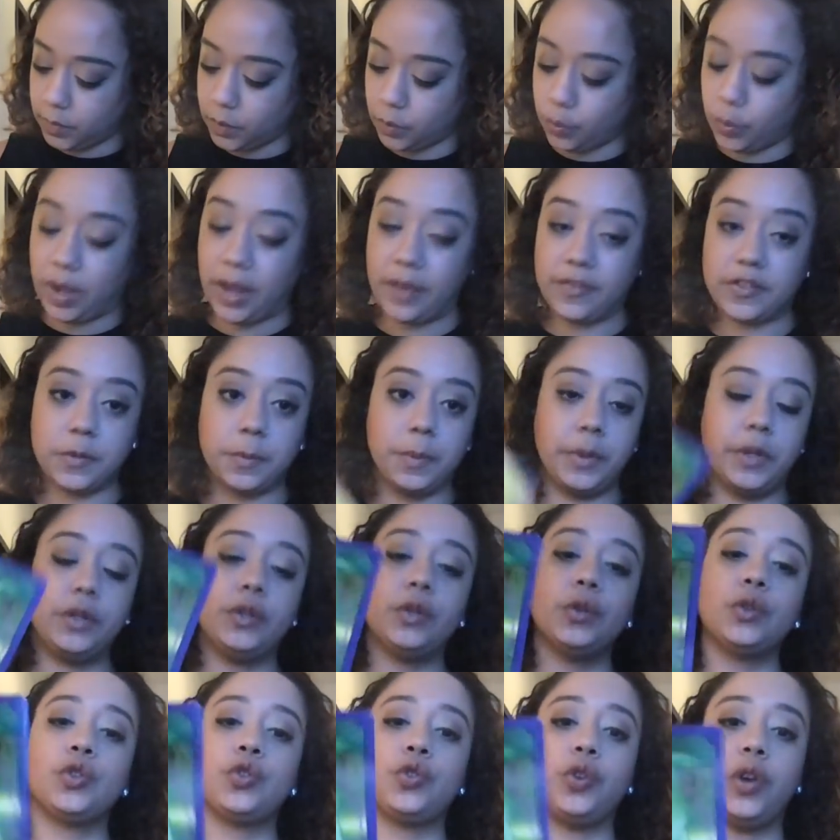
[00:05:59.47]
We have
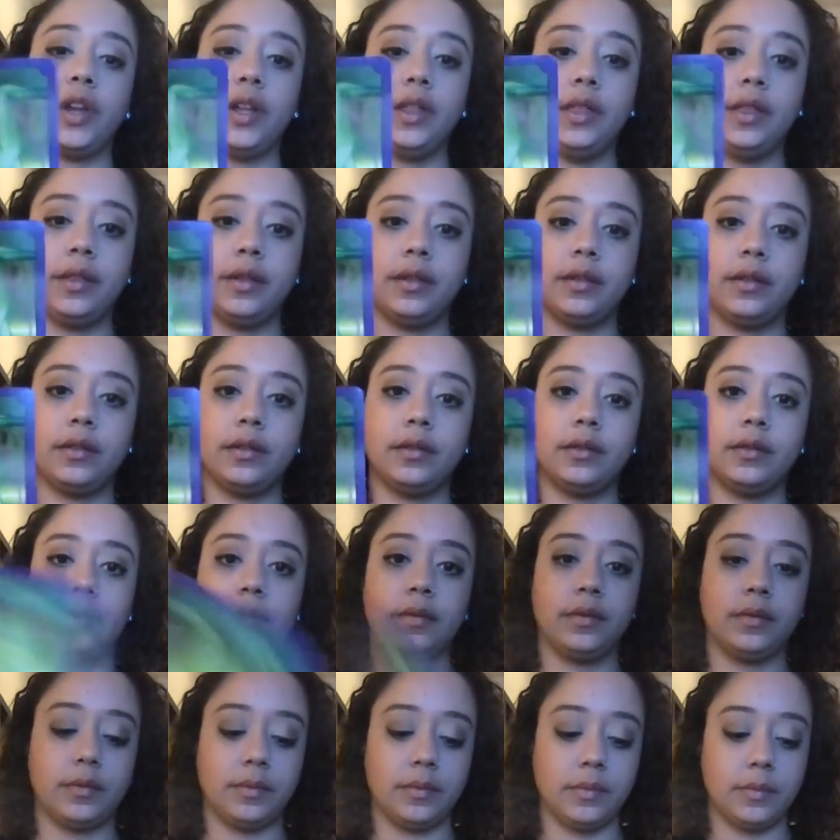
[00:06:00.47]
spiritual strength.
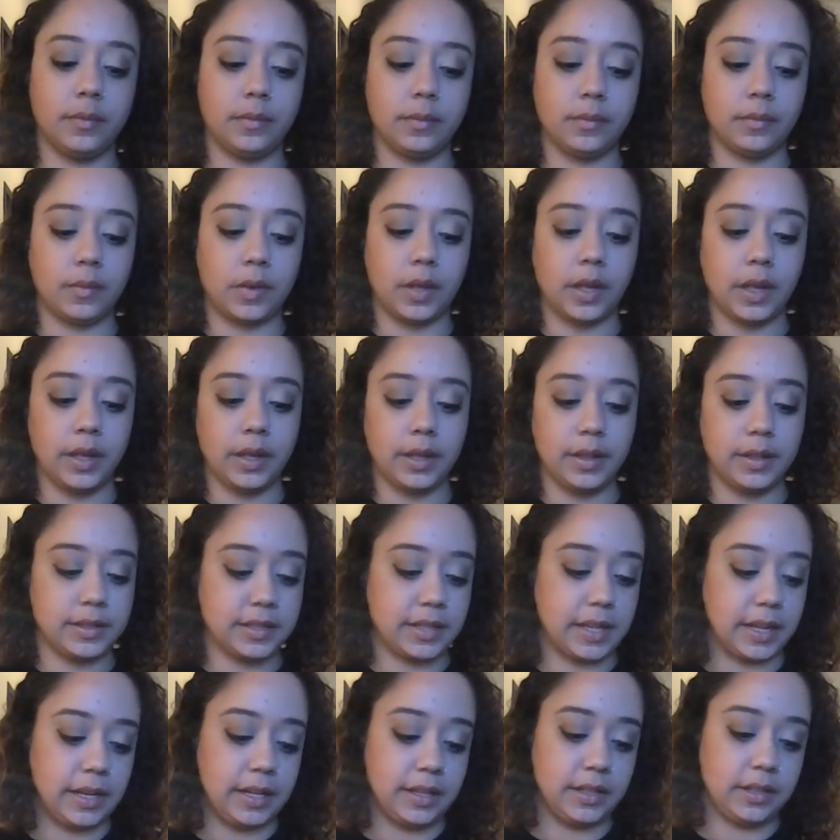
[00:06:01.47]
Okay, let's
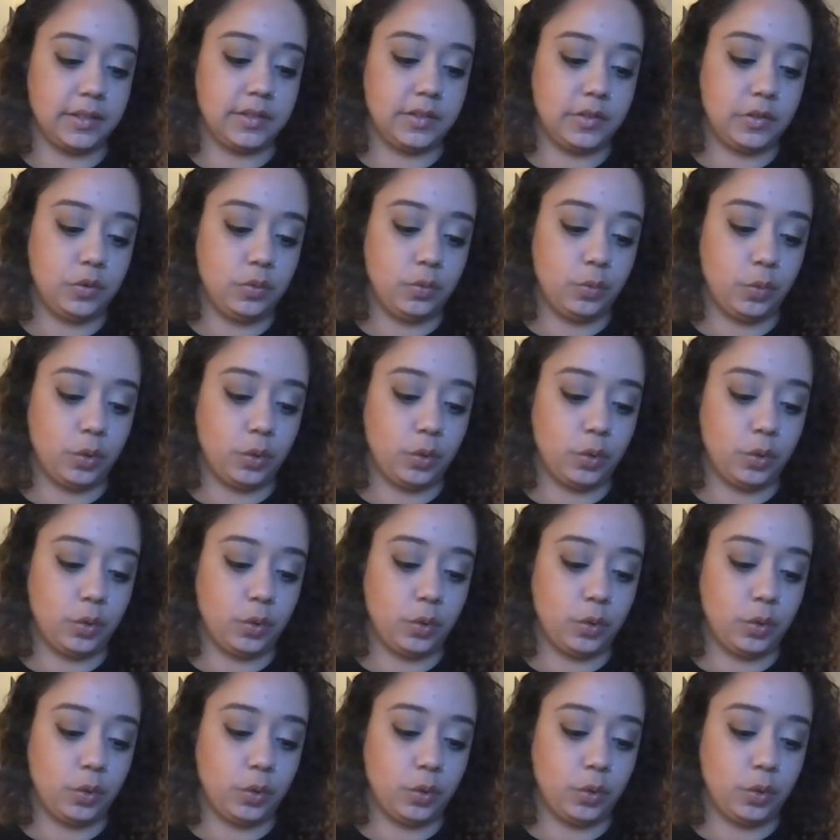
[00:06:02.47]
get at least two